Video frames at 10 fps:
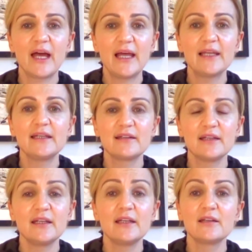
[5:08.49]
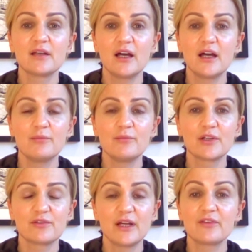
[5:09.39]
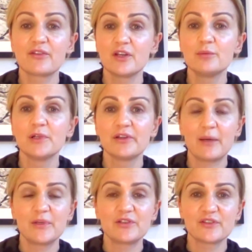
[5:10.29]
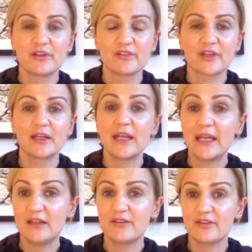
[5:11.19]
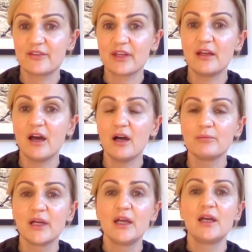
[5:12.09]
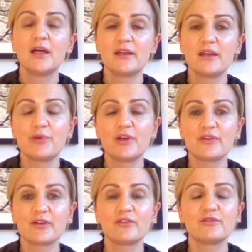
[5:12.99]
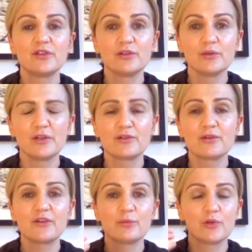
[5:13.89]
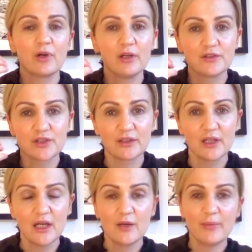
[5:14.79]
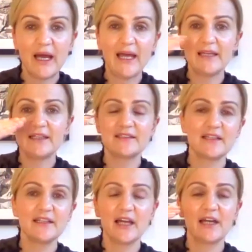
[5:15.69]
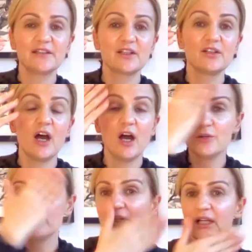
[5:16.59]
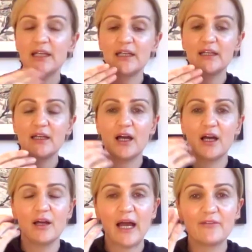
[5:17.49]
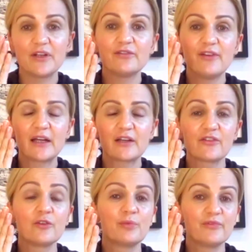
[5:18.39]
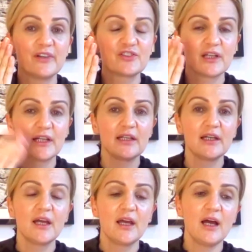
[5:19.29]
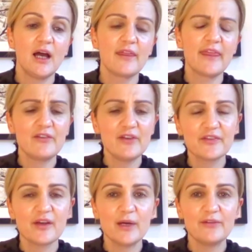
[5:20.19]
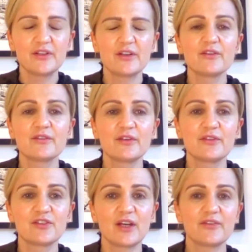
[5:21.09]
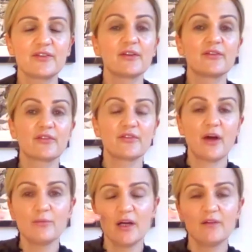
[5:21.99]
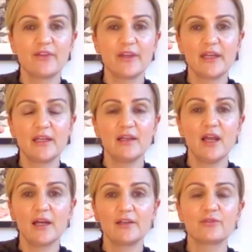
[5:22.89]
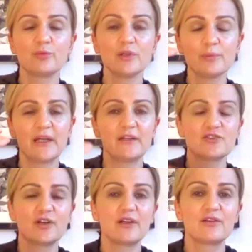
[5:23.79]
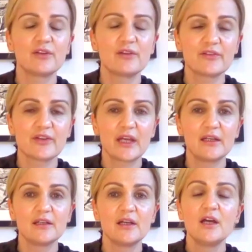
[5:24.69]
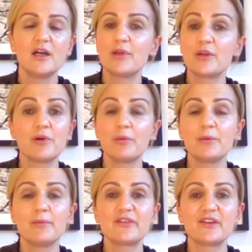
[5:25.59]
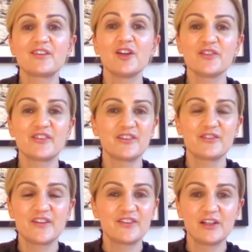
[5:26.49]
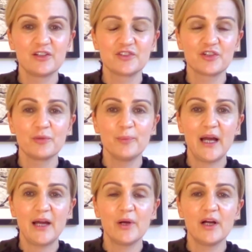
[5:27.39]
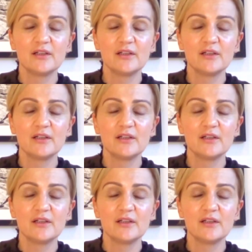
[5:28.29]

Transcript: LED um, creates thermal damage to the skin, it heats the skin up. In the process of renewal, it creates more collagen. But LED light can only uh, have an effect superficially. Uh, there is some evidence to suggest that some of the light will penetrate through the skin, but the problem is it's lost its physiological power.